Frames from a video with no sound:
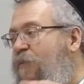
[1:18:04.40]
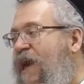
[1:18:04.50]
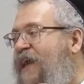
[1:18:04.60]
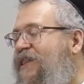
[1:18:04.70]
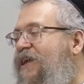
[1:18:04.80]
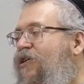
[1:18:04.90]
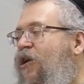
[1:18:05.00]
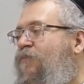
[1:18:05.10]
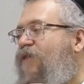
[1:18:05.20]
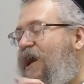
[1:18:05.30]
number
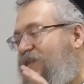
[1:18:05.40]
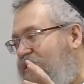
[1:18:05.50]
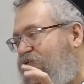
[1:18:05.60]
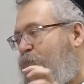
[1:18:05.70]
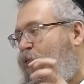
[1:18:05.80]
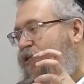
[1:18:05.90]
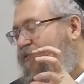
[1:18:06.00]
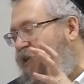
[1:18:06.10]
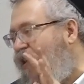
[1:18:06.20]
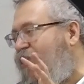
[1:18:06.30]
one, that's a lie,
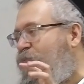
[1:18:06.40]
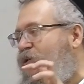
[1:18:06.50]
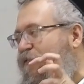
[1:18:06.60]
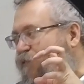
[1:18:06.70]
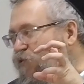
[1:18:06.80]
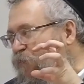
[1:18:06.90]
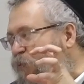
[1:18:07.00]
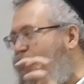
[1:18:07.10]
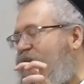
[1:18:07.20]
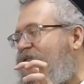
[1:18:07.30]
because you're not really
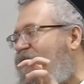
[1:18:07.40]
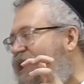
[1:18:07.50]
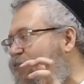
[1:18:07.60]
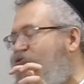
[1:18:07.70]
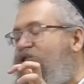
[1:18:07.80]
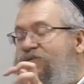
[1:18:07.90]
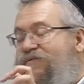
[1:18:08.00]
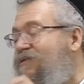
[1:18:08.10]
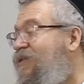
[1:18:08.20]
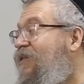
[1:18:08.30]
separated. Okay, but then
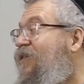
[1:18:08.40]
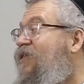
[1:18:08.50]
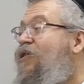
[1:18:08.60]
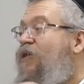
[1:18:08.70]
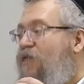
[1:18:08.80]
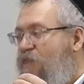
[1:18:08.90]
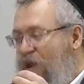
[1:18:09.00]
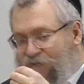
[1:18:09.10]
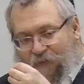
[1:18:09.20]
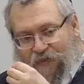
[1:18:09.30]
as much as you feel
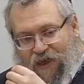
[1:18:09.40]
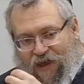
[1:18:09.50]
separated,